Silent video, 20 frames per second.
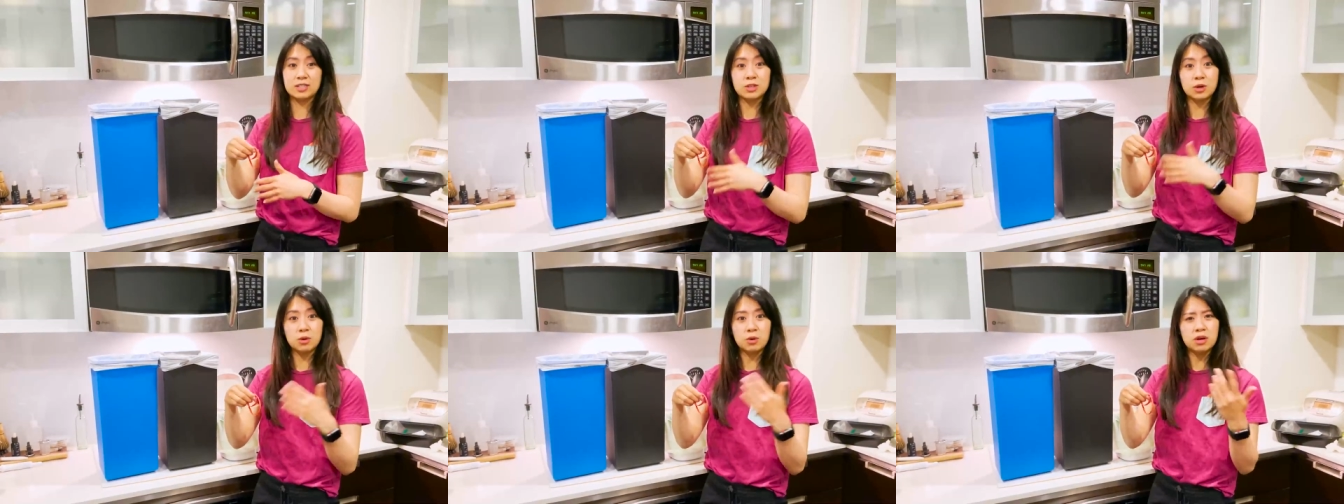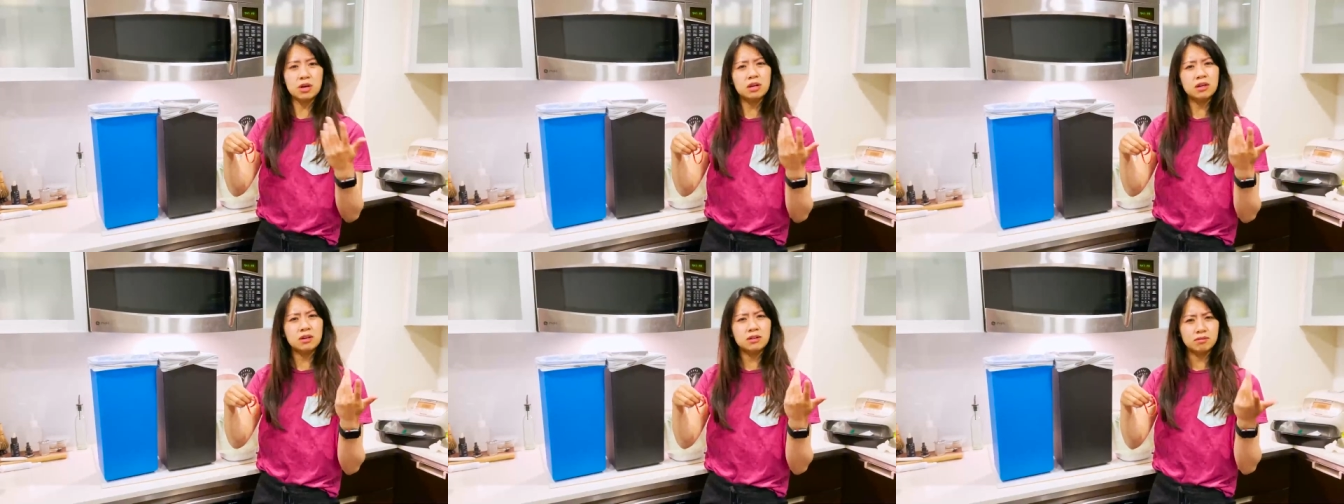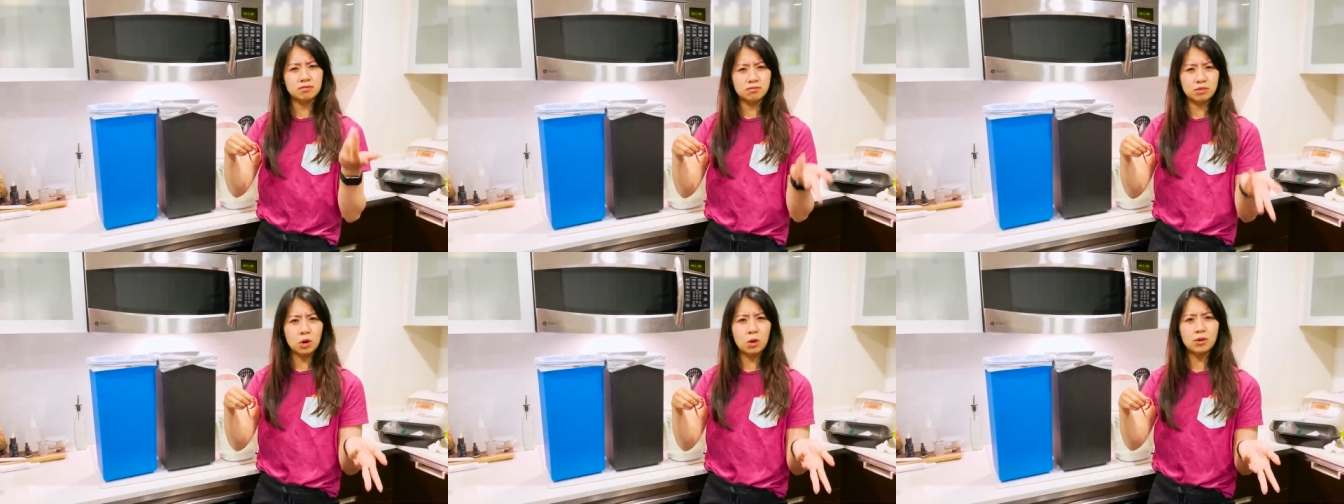So
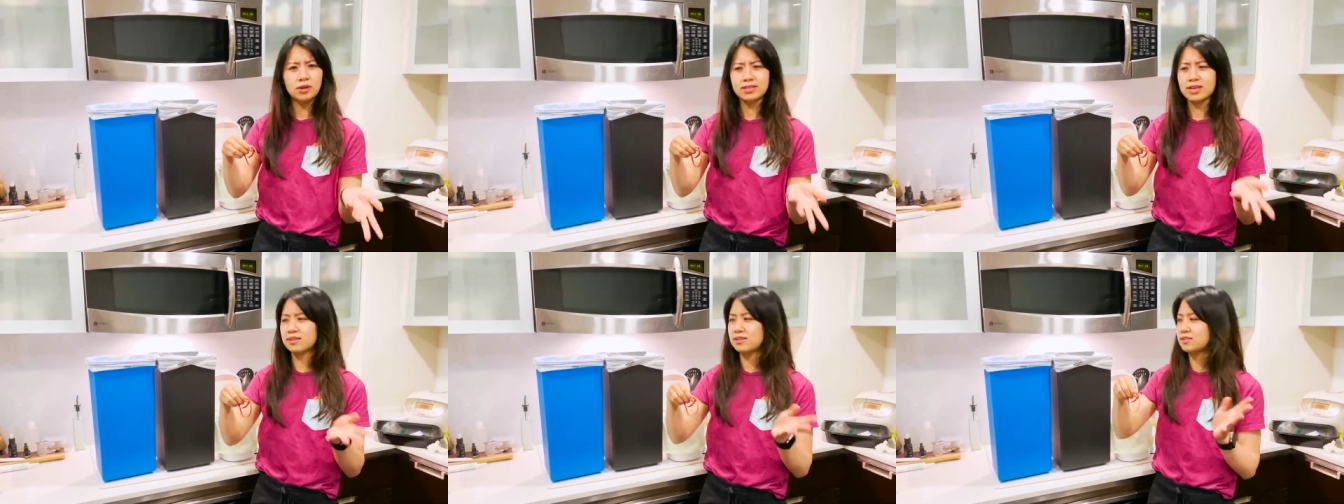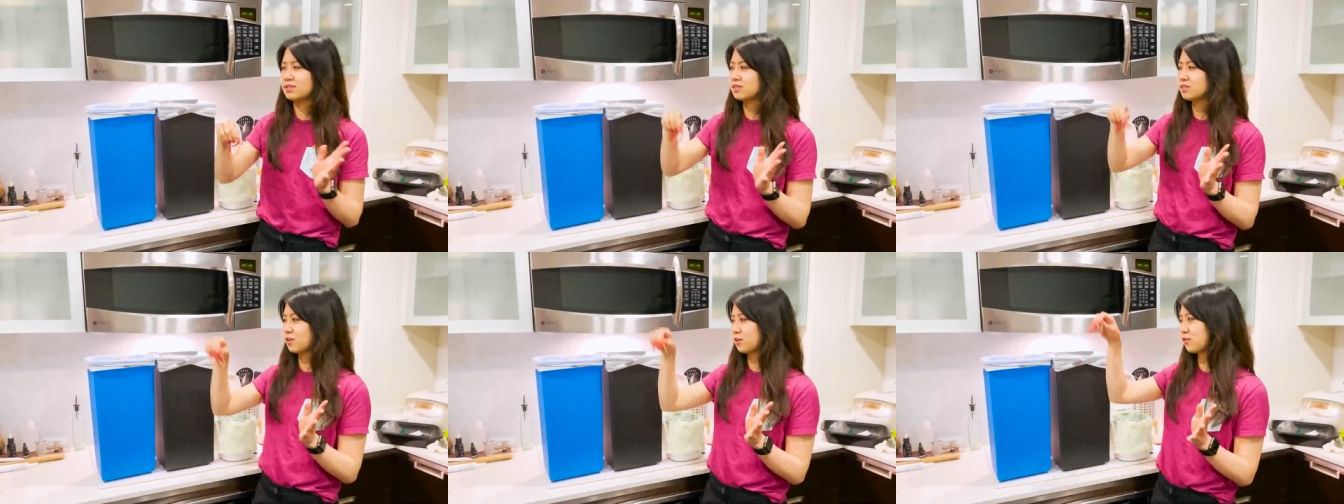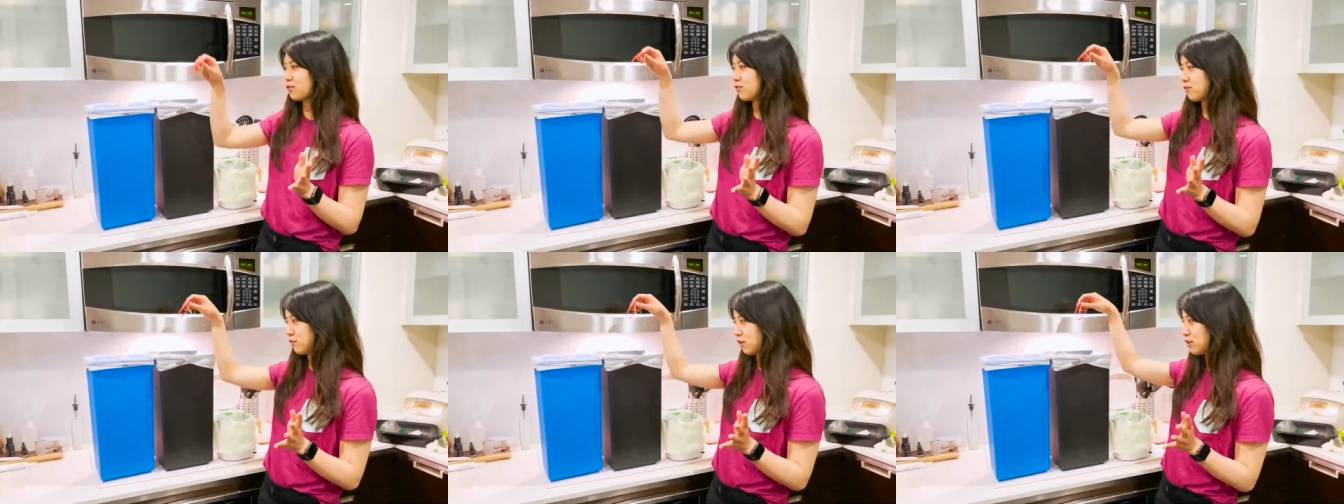notice that this is
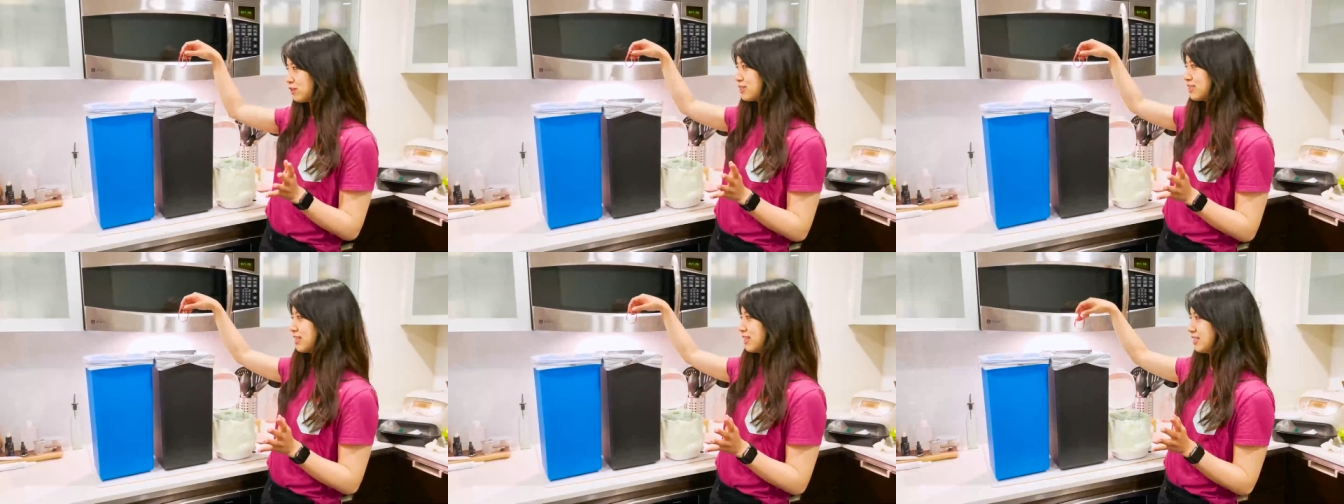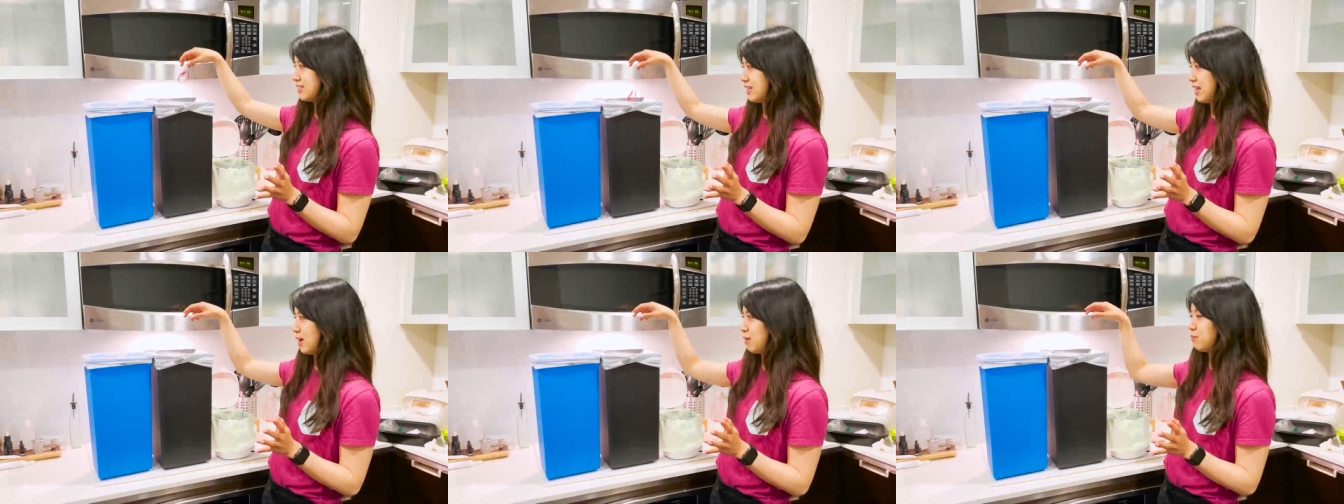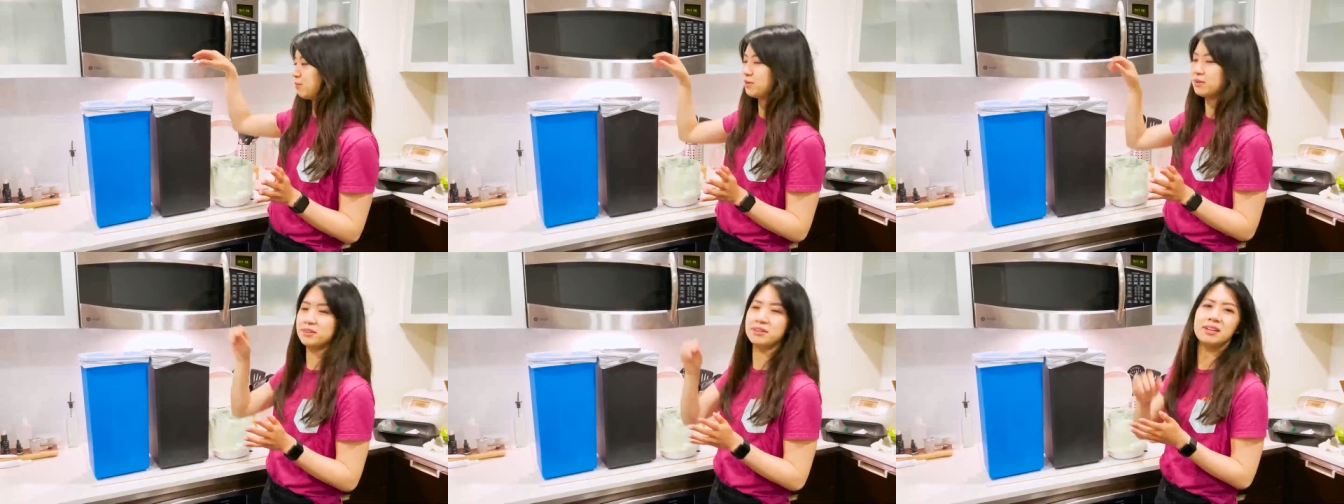our first
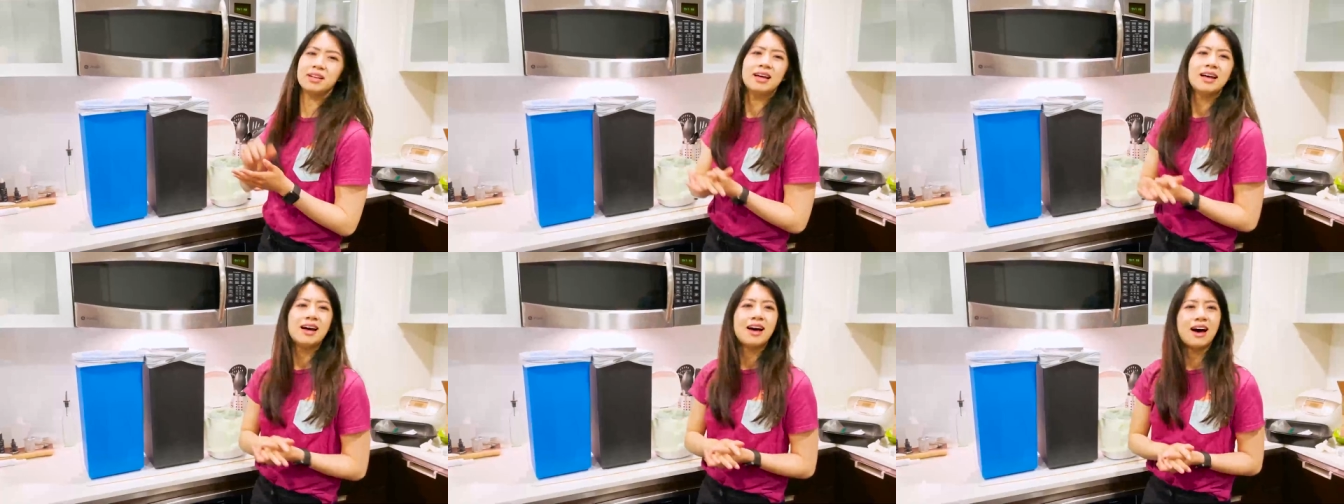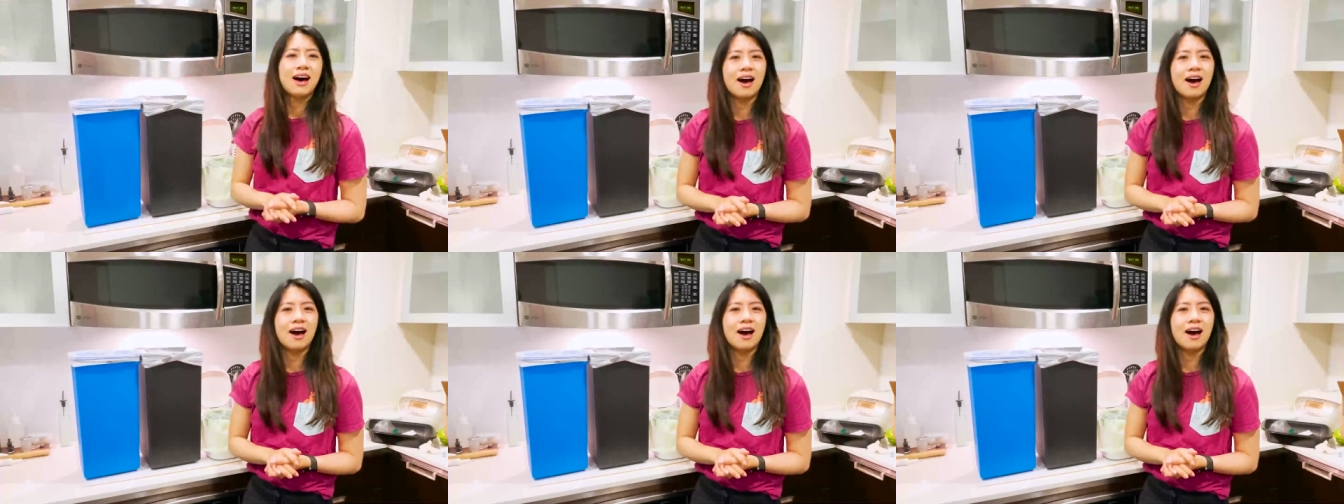example